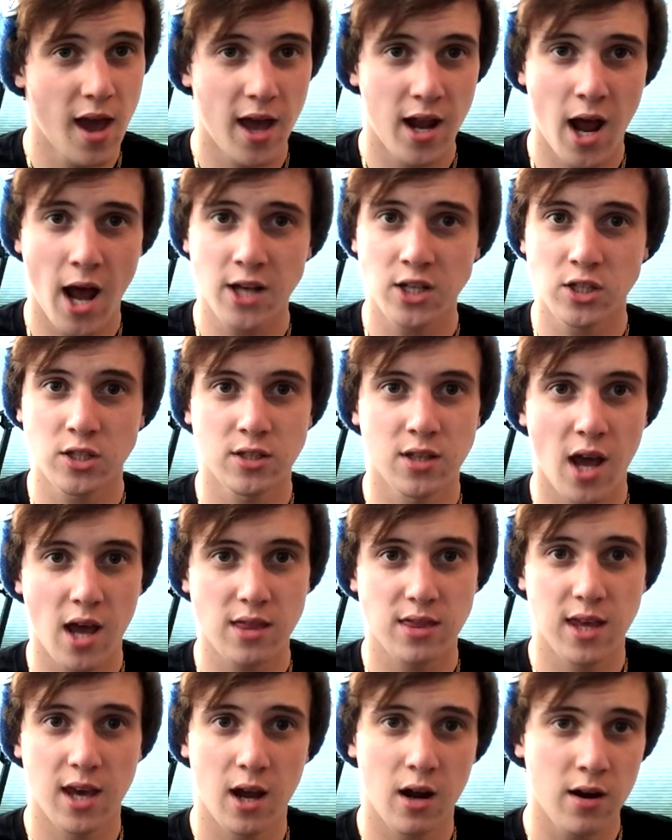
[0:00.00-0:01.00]
and I just
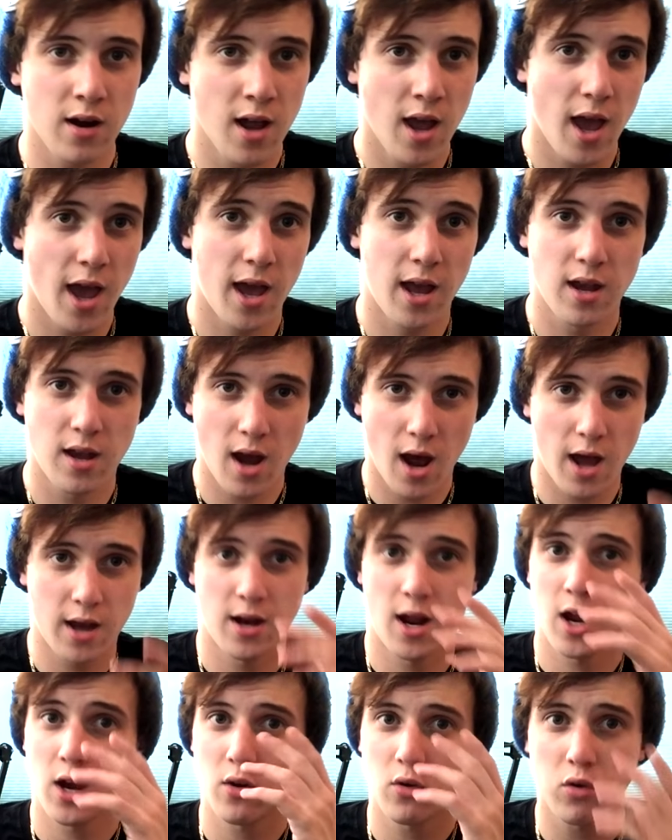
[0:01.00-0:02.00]
sat there and,
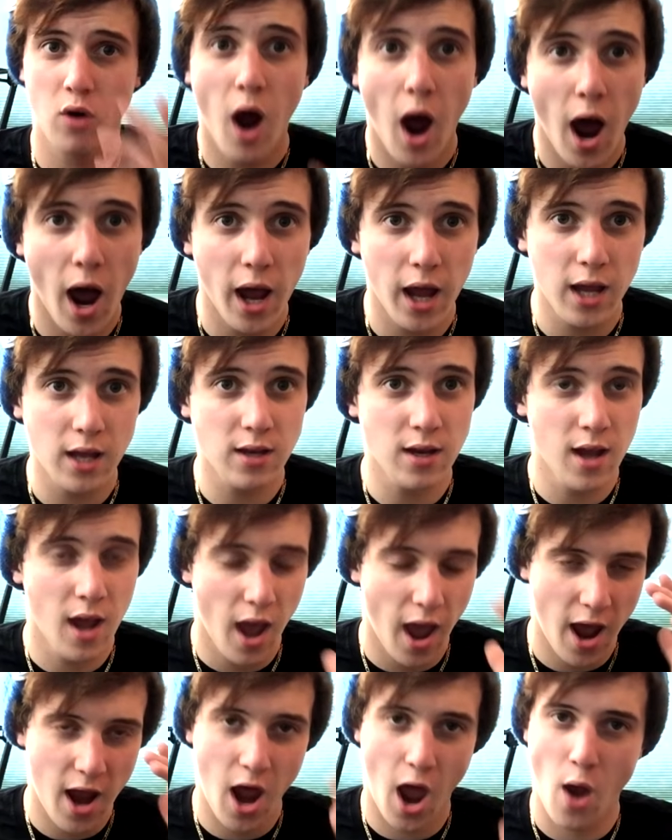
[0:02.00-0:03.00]
and I cried
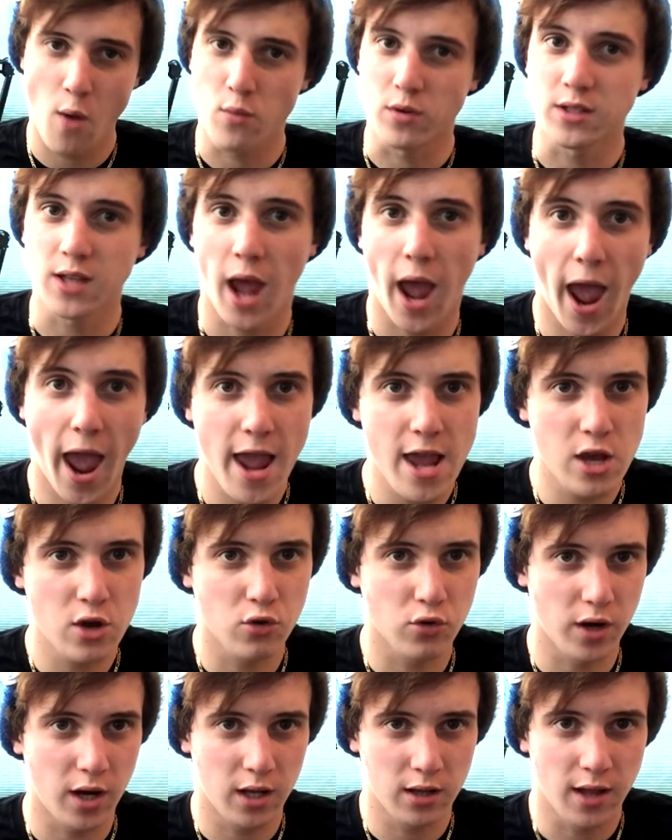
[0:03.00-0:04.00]
and I was
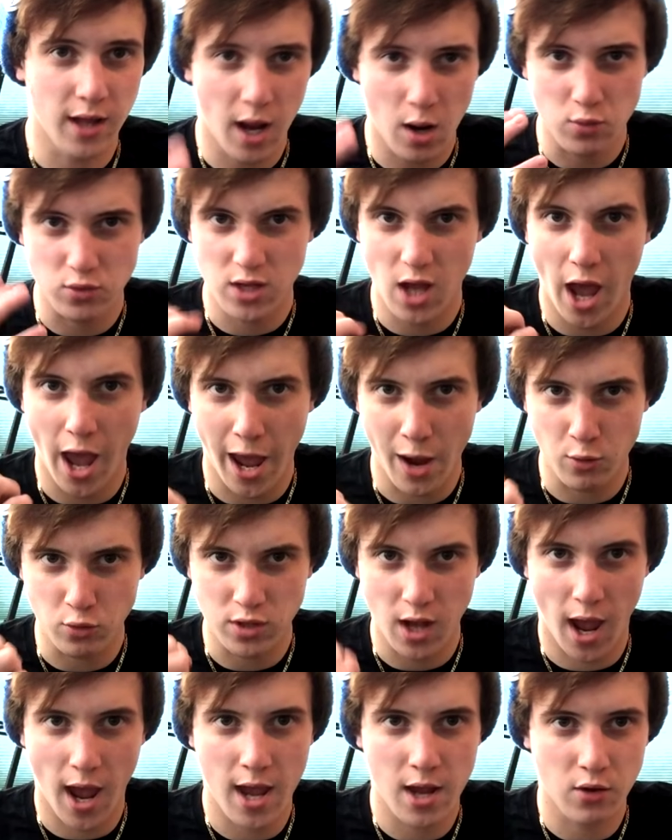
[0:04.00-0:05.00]
angry. Like I was I
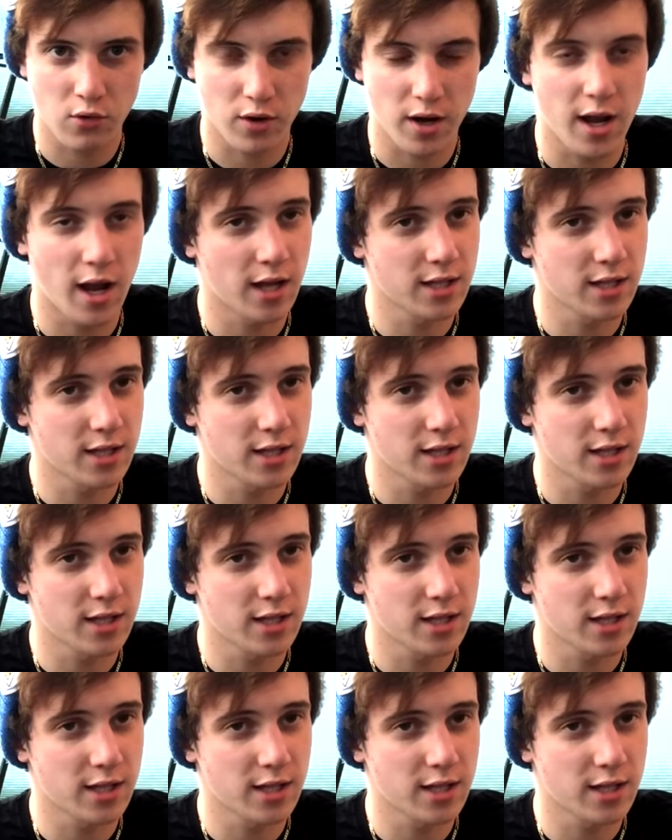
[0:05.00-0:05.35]
was angry.